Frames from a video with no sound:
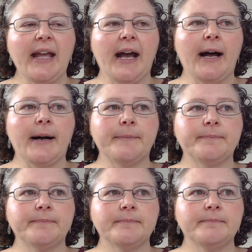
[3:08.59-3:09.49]
Um,
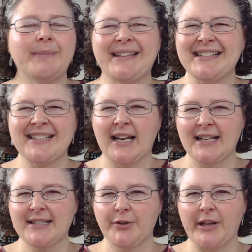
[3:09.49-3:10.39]
but that's not
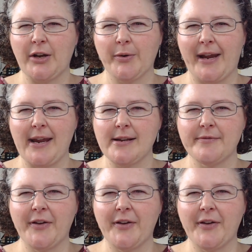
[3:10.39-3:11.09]
necessarily creative.